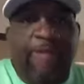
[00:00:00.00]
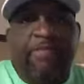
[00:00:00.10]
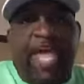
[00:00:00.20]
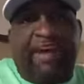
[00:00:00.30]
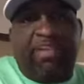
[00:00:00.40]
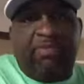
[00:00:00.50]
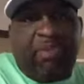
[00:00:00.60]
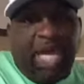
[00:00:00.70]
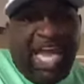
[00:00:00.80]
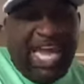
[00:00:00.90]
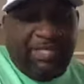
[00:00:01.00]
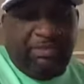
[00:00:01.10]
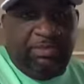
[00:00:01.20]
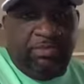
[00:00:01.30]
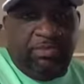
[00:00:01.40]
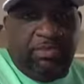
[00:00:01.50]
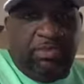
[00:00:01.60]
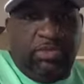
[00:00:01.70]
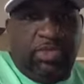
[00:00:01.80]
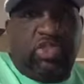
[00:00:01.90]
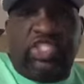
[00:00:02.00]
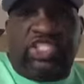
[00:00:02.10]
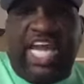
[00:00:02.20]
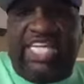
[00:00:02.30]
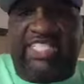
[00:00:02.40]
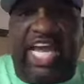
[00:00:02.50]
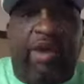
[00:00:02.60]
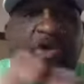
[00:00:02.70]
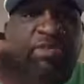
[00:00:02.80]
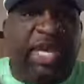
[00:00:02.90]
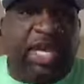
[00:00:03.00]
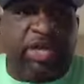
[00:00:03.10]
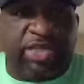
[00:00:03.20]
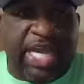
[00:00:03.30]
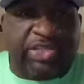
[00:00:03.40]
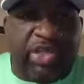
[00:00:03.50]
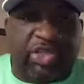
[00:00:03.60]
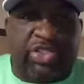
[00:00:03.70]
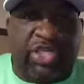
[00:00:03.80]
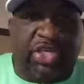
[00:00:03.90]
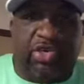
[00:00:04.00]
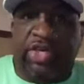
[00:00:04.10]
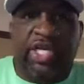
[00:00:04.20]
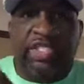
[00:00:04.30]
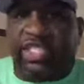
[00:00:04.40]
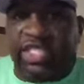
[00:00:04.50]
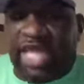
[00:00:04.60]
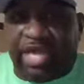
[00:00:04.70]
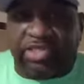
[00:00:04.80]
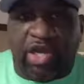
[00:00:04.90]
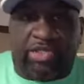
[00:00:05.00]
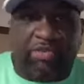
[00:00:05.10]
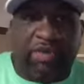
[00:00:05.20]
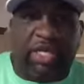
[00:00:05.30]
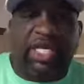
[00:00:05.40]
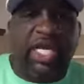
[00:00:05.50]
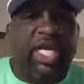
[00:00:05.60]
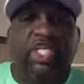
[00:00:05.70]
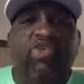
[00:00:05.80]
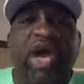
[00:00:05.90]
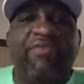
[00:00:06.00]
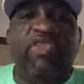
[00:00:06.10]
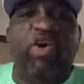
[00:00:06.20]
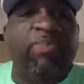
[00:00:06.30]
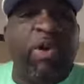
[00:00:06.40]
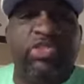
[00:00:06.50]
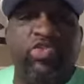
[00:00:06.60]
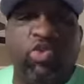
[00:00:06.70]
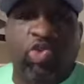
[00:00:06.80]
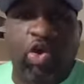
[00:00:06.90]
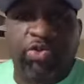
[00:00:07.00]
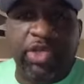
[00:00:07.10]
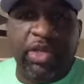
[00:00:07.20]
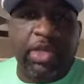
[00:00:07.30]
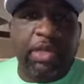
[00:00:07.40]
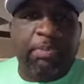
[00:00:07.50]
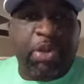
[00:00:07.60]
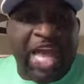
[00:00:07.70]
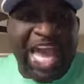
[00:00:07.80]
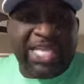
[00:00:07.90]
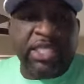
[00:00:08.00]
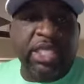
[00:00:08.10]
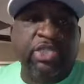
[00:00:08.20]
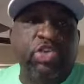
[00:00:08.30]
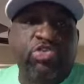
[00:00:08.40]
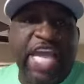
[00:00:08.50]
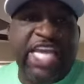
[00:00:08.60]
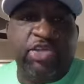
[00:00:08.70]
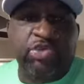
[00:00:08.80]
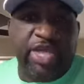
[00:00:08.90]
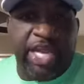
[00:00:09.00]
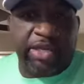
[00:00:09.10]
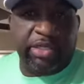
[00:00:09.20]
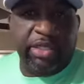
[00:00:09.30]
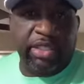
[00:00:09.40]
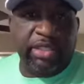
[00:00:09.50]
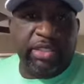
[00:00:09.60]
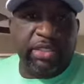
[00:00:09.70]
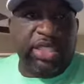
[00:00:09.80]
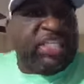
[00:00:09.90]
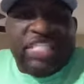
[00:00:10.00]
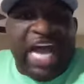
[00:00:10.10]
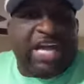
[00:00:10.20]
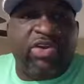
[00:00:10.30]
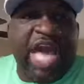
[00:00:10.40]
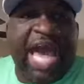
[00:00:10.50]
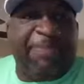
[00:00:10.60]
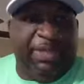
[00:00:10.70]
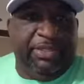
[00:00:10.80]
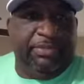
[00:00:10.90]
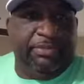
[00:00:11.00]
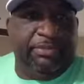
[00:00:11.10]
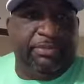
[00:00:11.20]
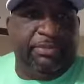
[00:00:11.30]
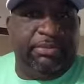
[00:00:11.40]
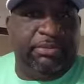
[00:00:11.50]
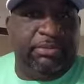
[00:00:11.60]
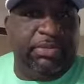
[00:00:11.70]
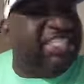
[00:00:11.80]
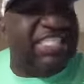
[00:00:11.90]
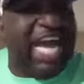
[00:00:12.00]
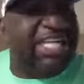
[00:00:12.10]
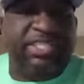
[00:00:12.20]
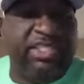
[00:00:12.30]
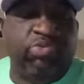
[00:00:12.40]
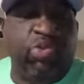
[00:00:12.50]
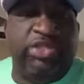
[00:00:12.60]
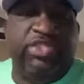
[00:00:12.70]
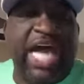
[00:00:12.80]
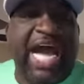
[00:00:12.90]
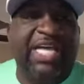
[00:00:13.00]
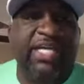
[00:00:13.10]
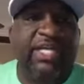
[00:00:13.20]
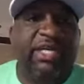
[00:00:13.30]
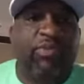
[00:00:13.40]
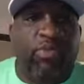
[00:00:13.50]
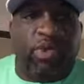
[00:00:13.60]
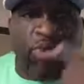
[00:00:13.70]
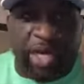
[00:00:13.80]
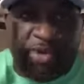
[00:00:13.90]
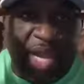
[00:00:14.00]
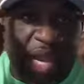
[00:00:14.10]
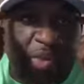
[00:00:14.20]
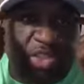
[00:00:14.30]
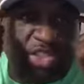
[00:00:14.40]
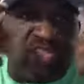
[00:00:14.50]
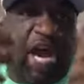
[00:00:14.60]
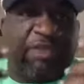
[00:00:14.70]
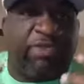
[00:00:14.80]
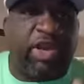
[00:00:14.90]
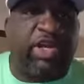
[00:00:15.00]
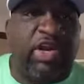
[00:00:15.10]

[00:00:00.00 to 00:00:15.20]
have a plan. You just can't say, I want to make $100,000 a year, $10,000 a month, and you have no personal growth plan to take you there. It's not going to happen. It's not. We're running around with software in our